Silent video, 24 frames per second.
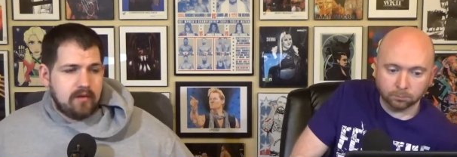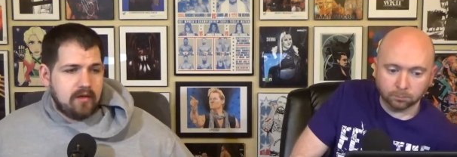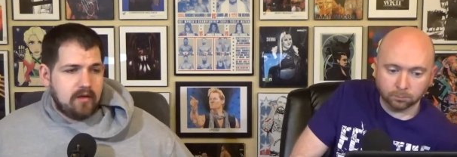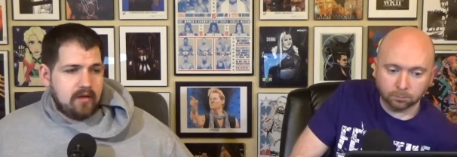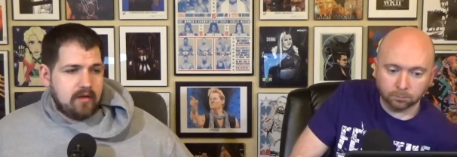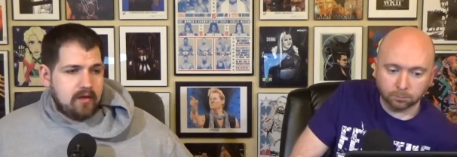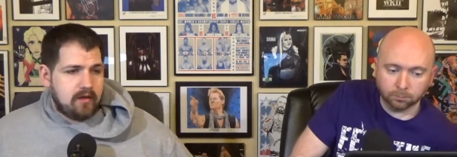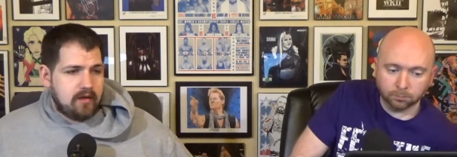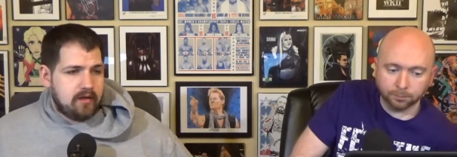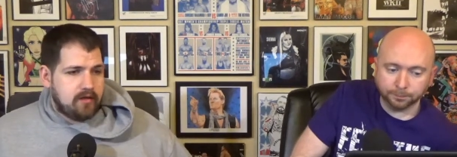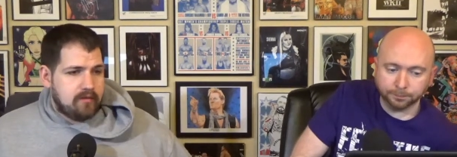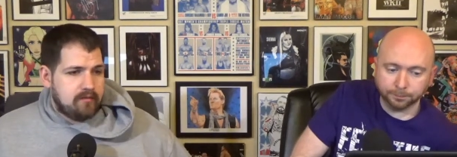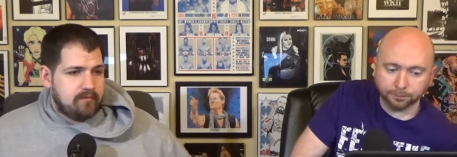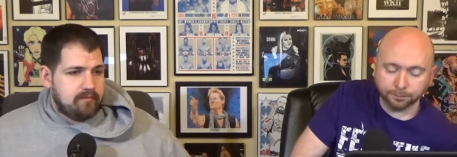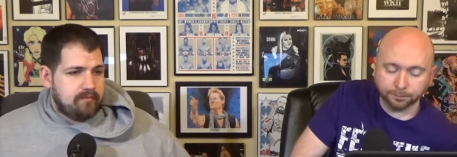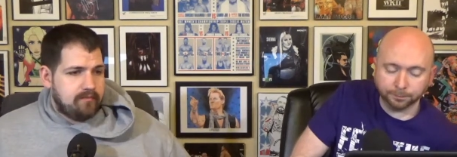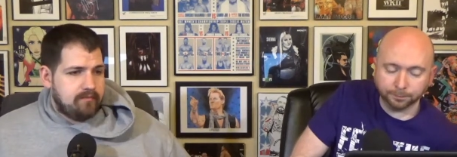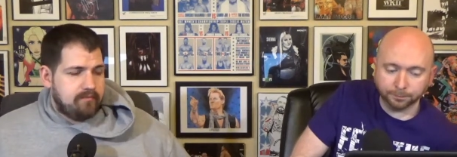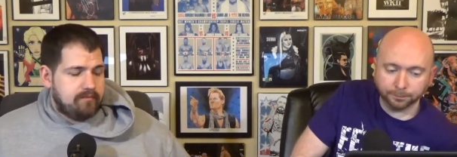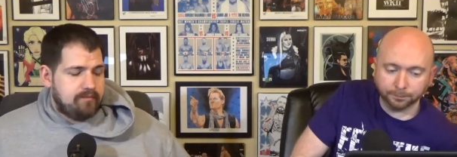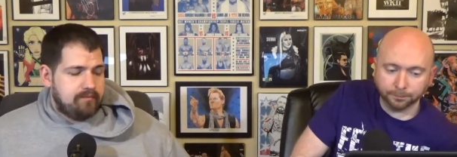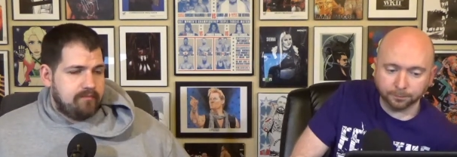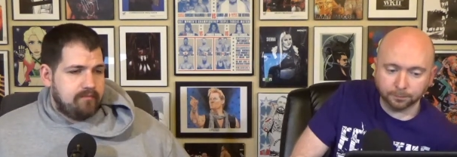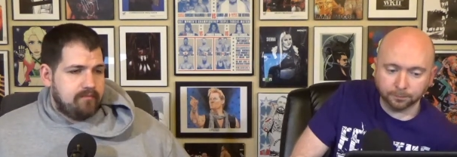
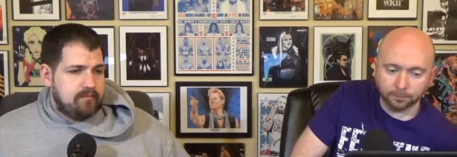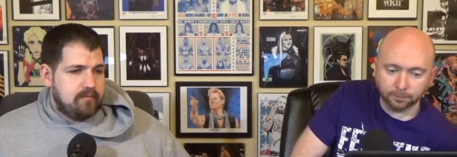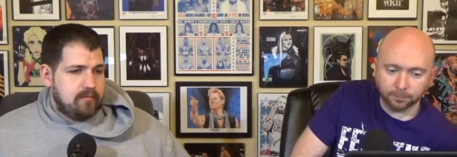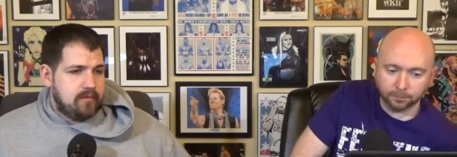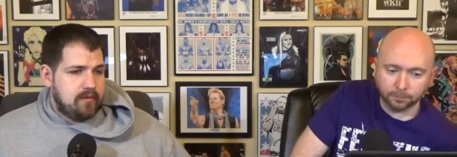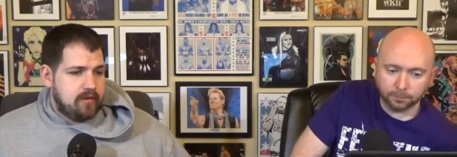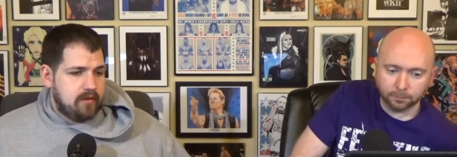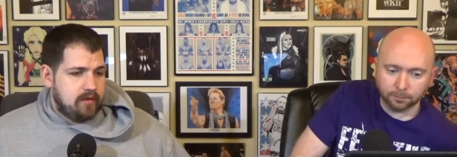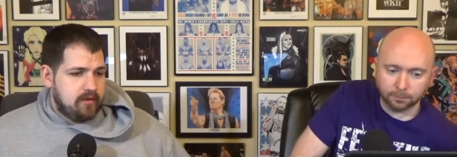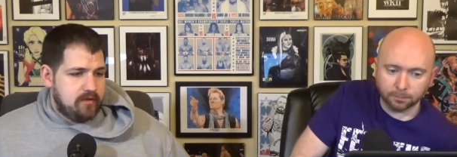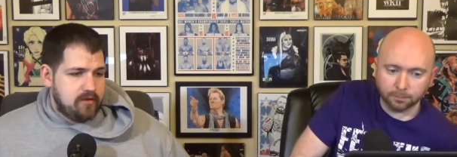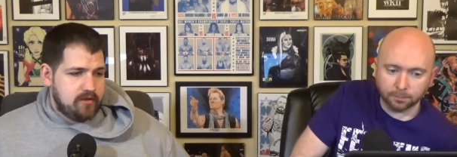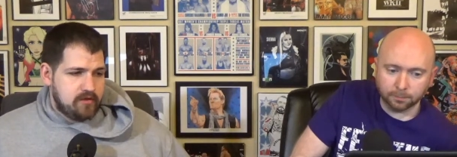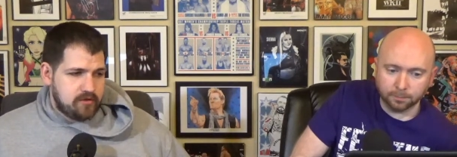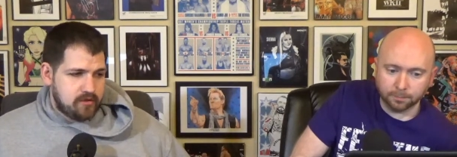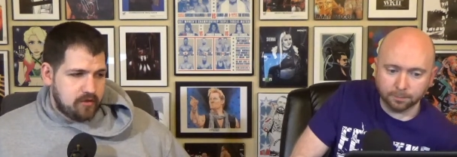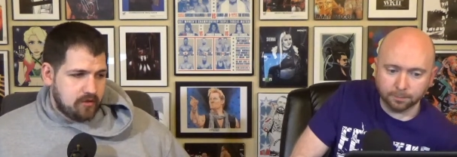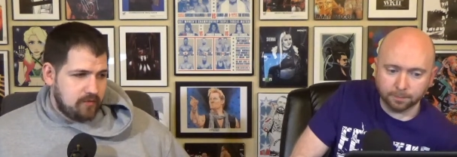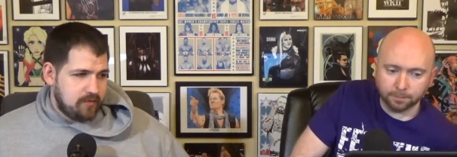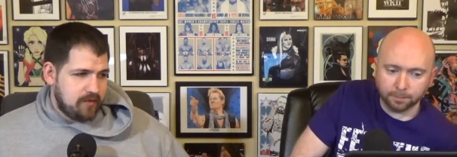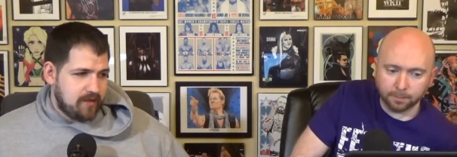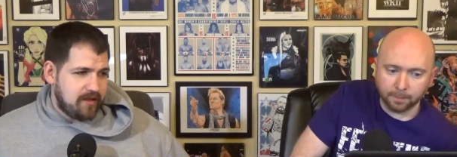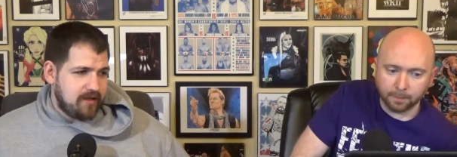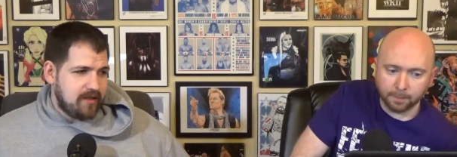Speaker 1: Um, there's
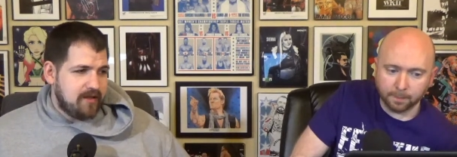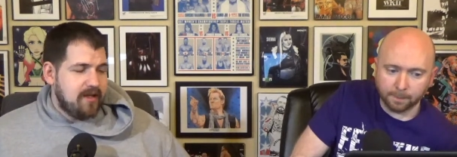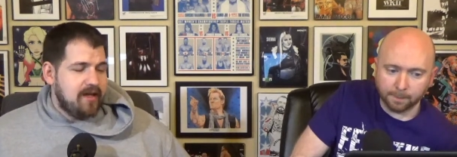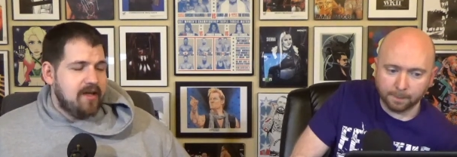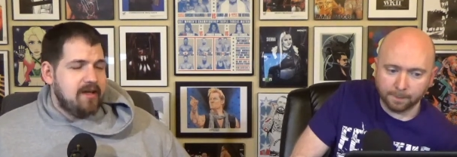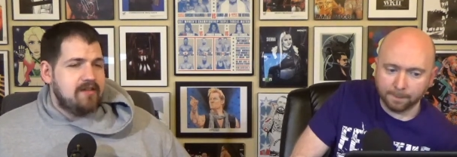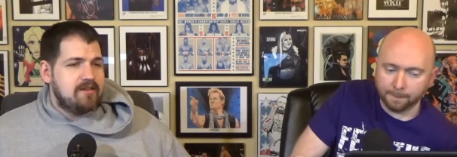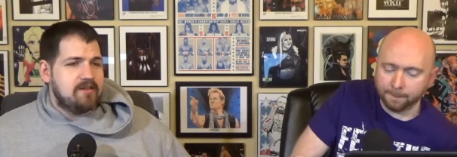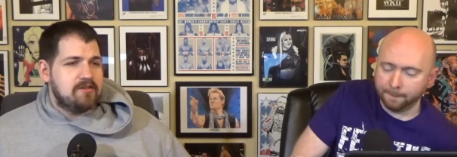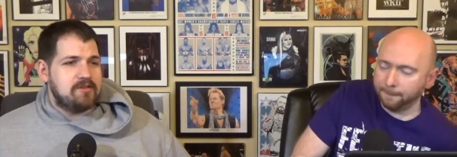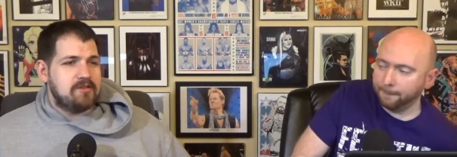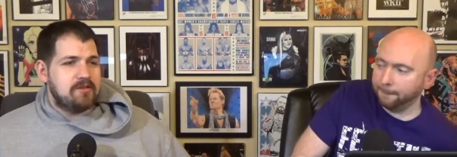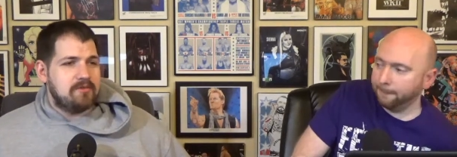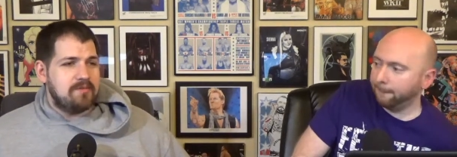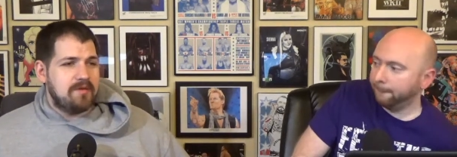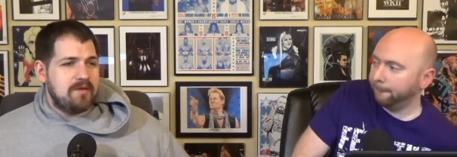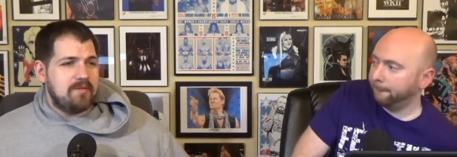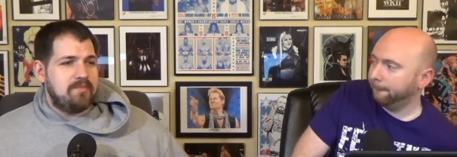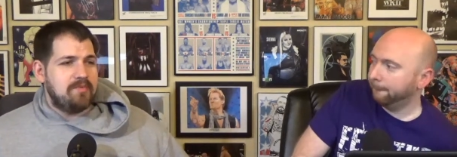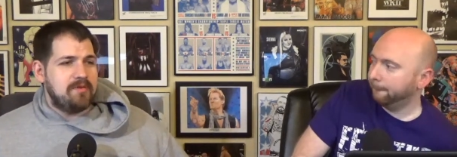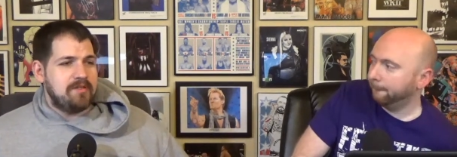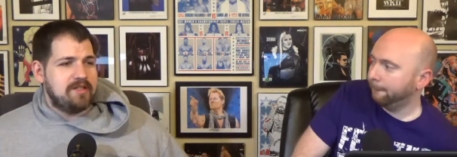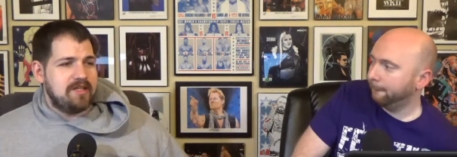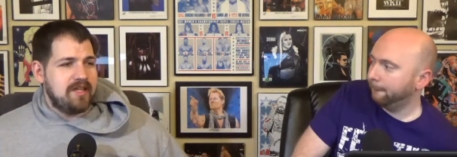too many. There's too
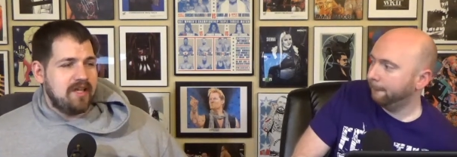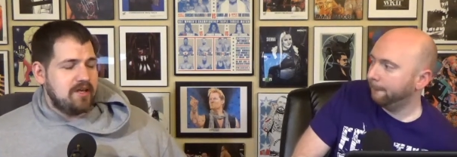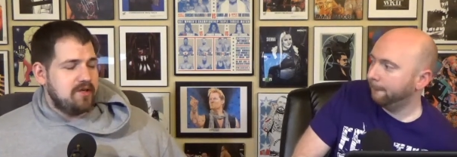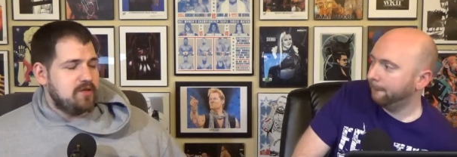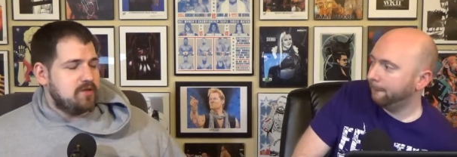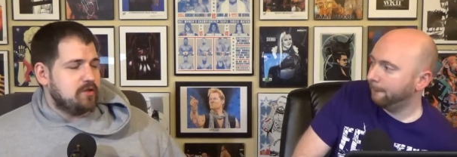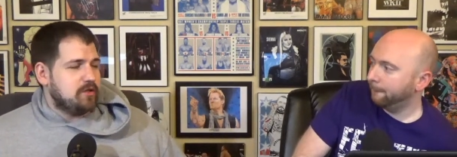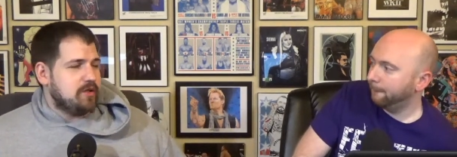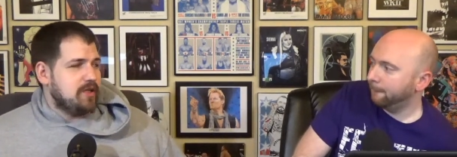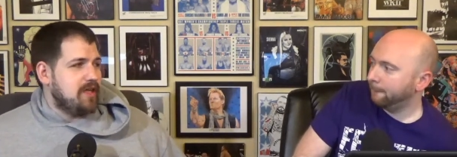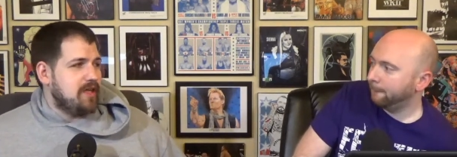many potential